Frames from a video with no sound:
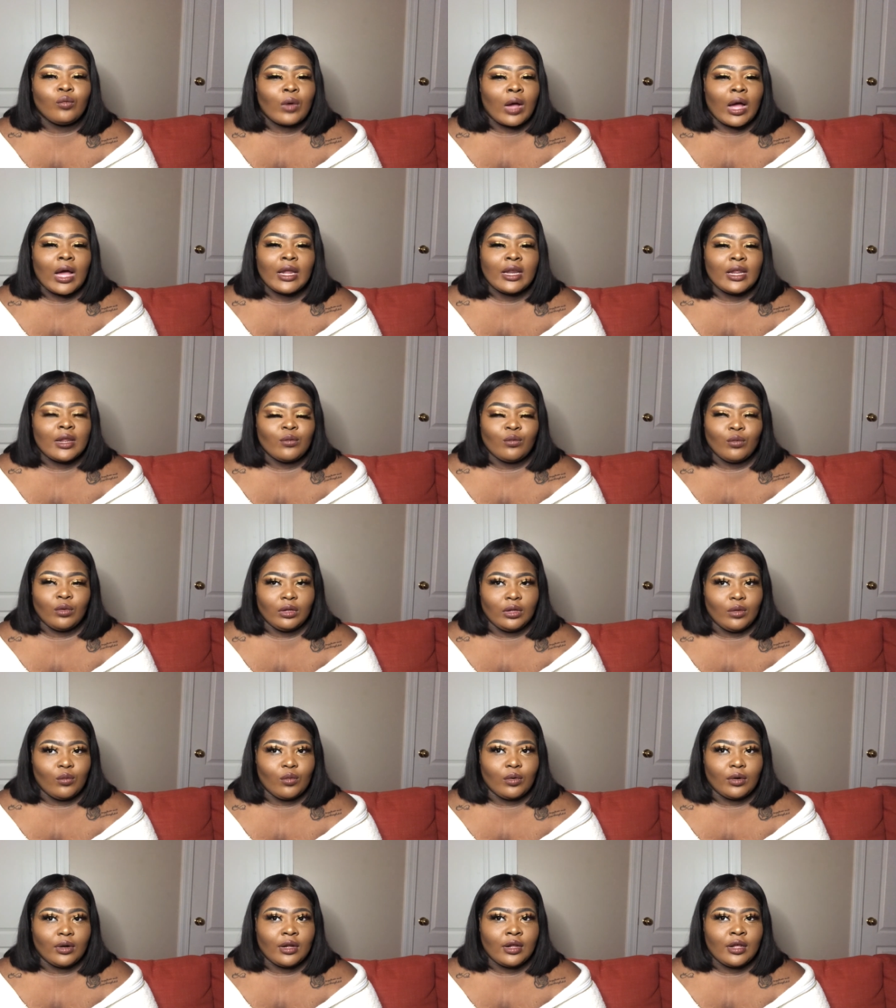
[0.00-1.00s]
didn't really
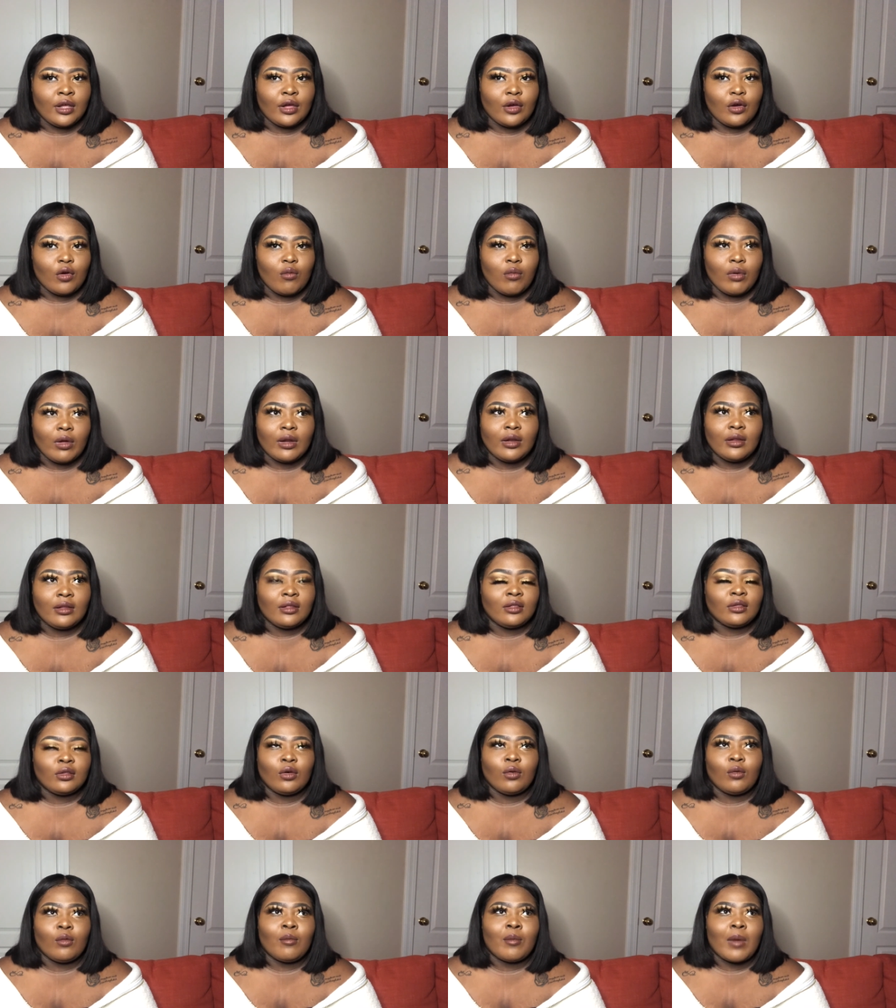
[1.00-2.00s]
want to go. But
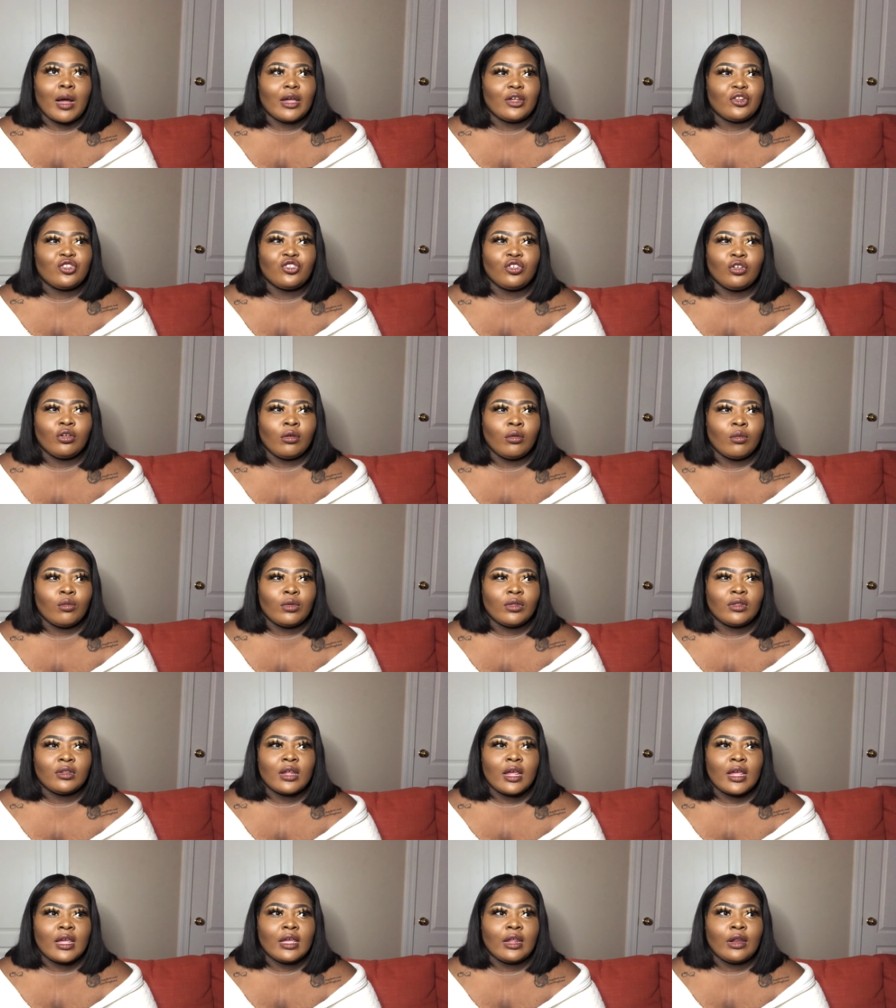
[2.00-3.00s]
so my shirt was
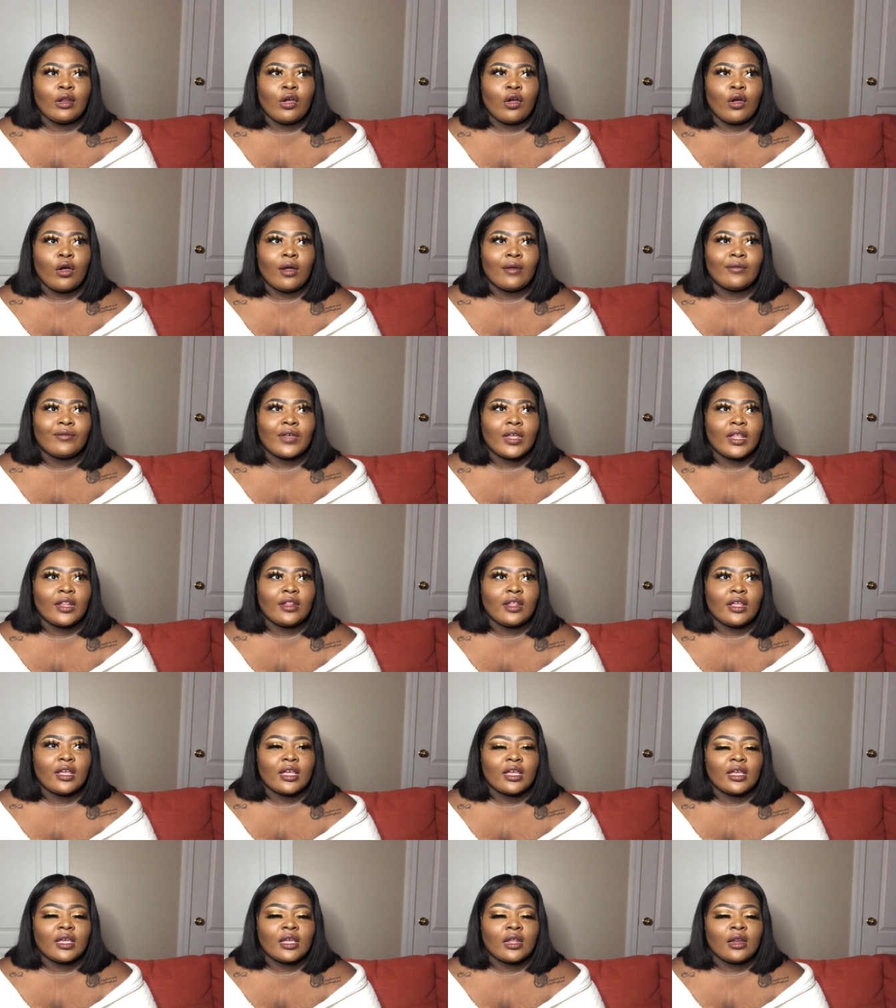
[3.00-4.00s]
taken off, and
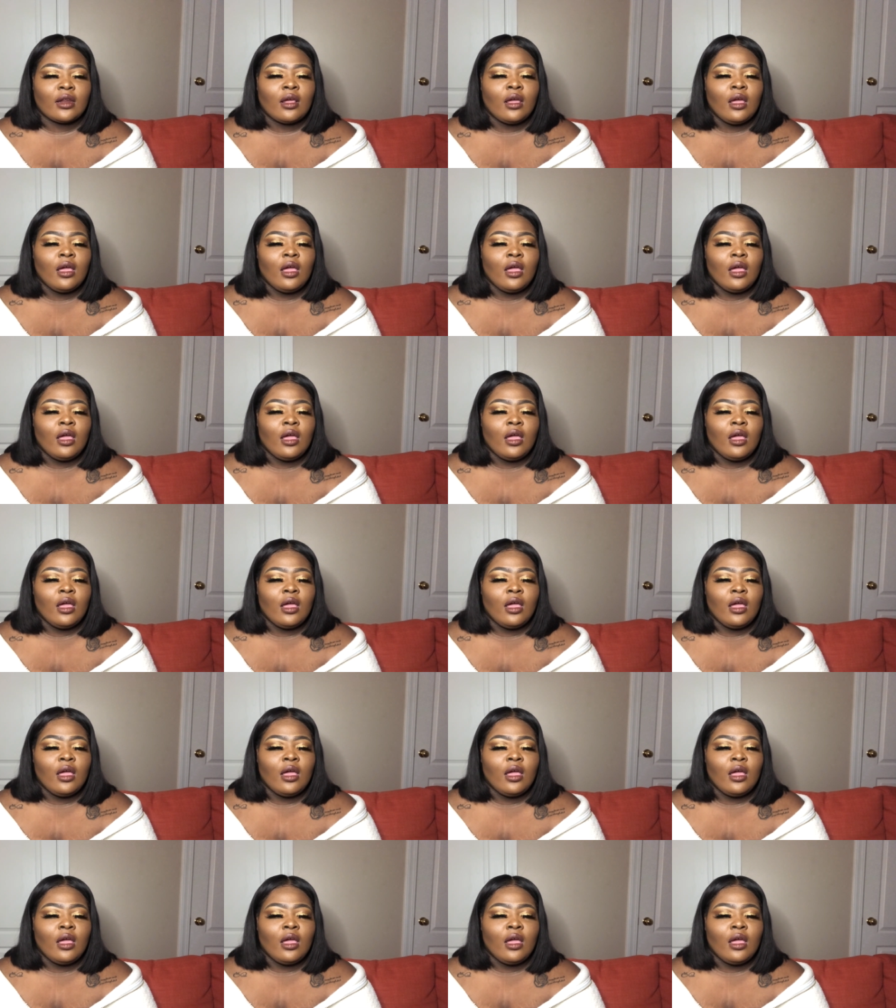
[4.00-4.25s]
then